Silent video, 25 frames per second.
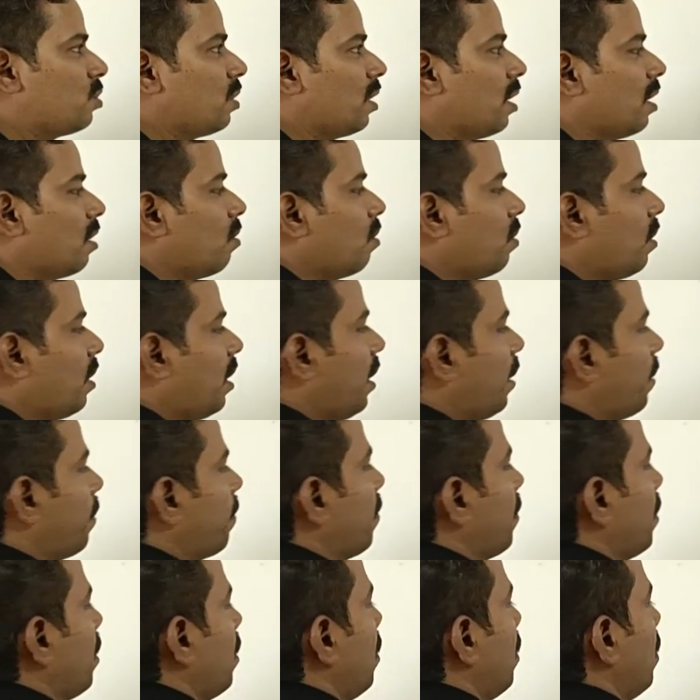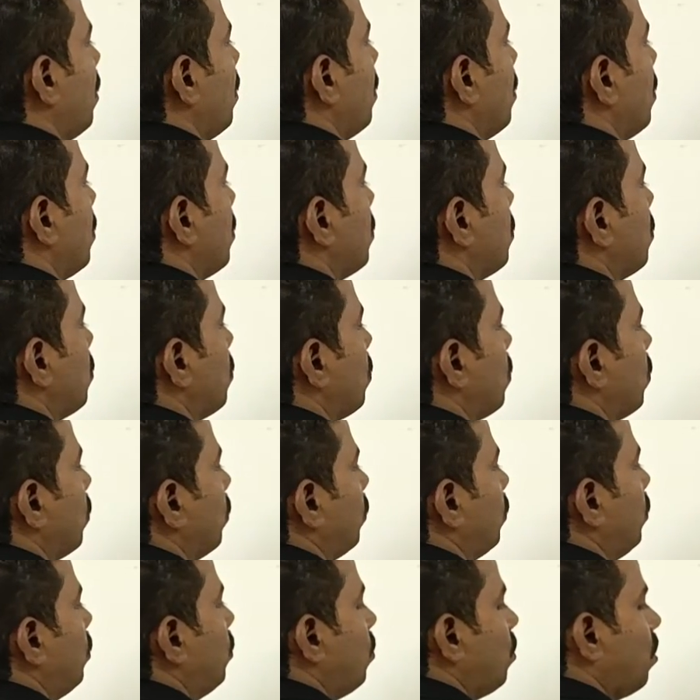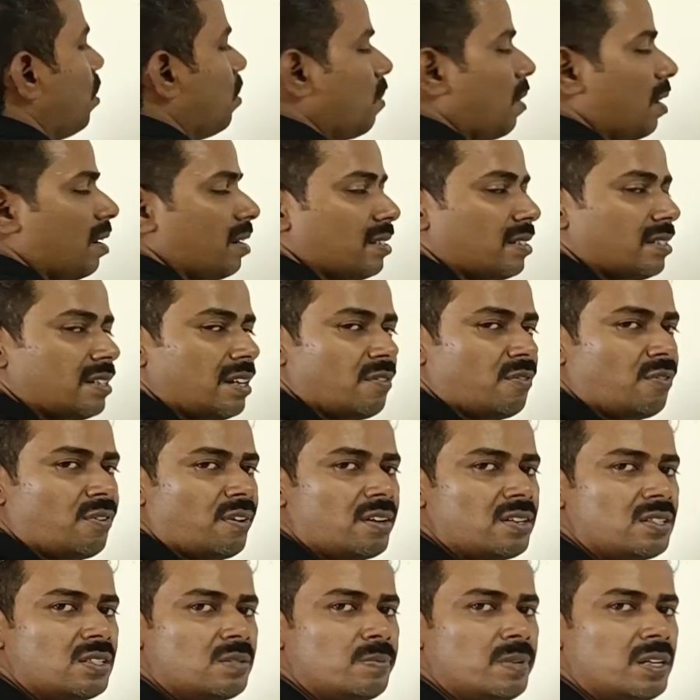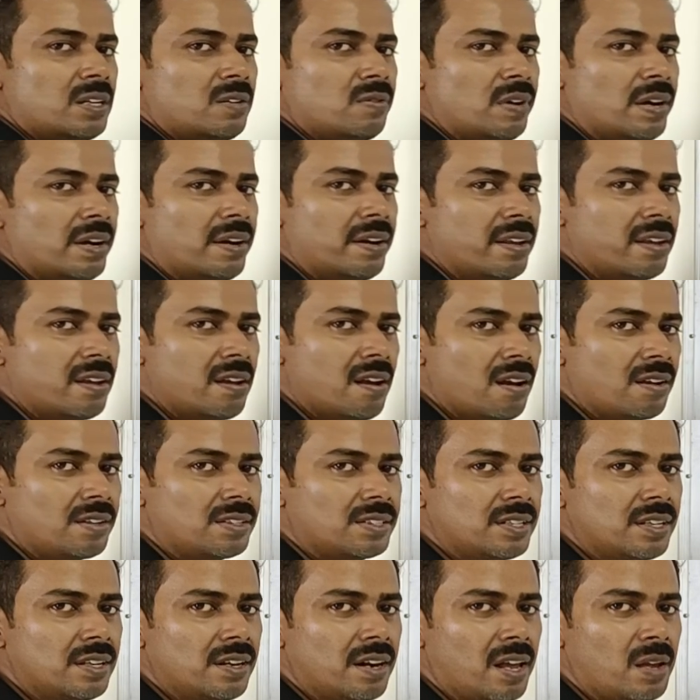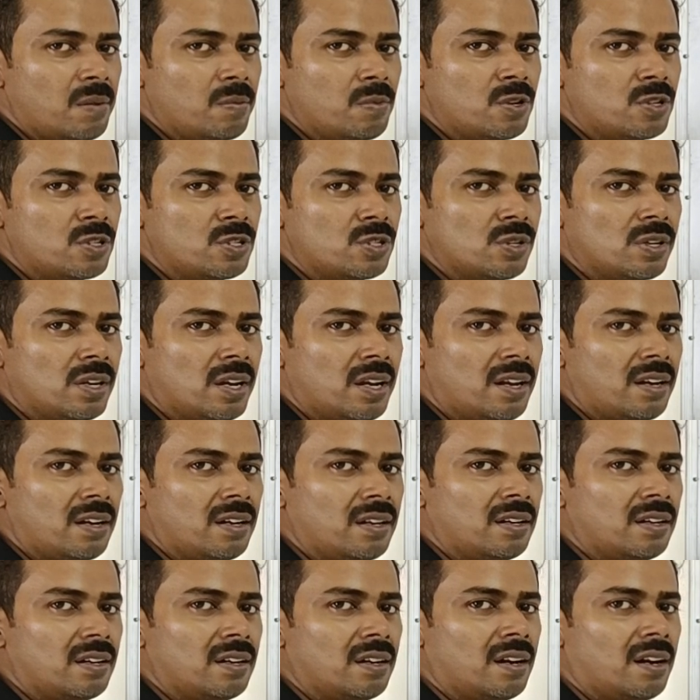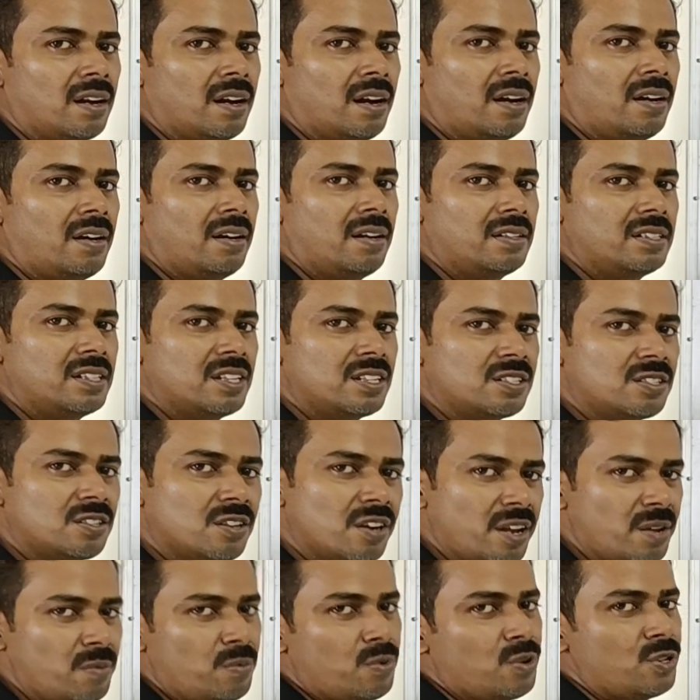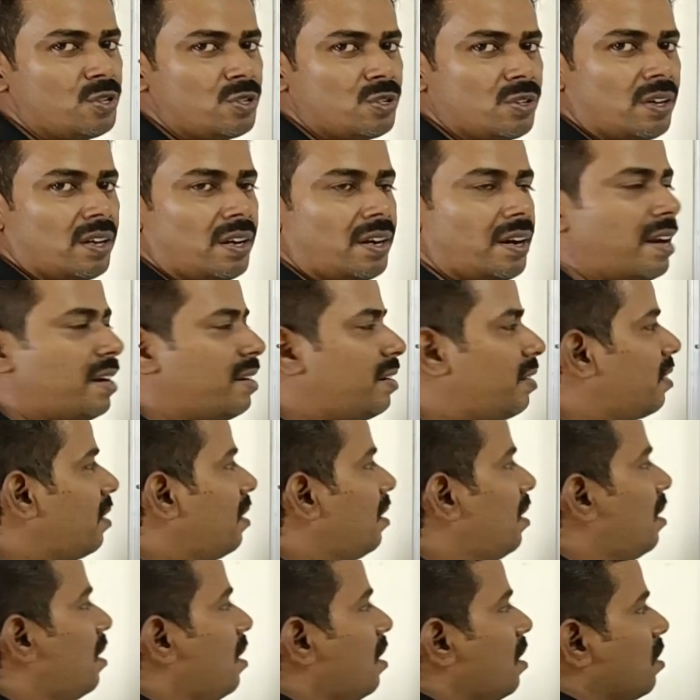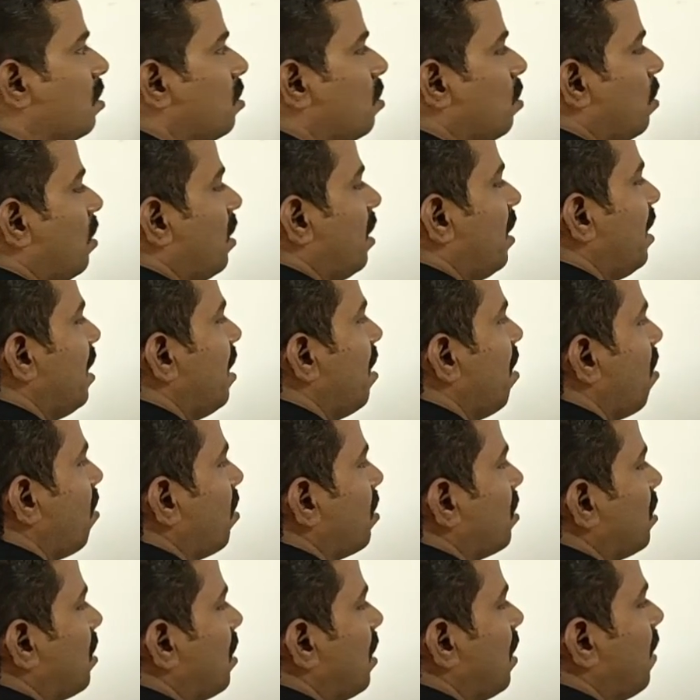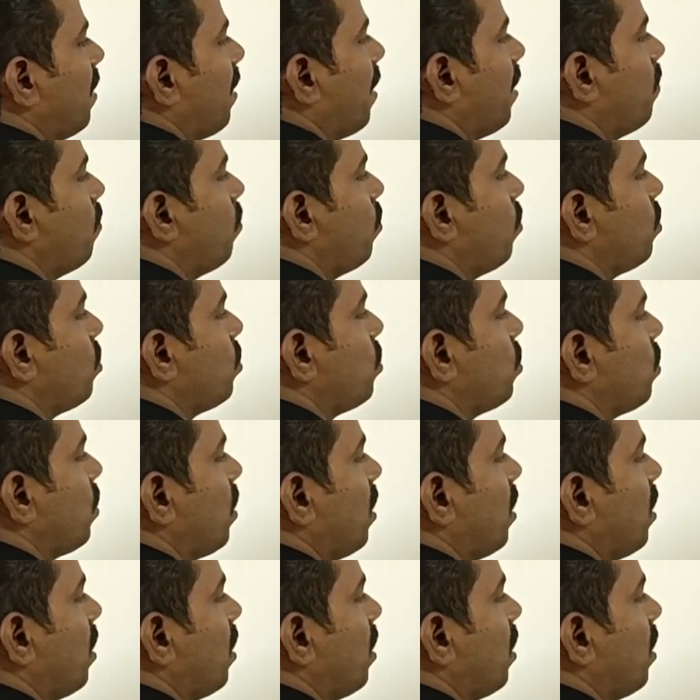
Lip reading: sugar. Okay. So, you know what is the difference between deoxyribose sugar and just ribose sugar, right? So, deoxyribose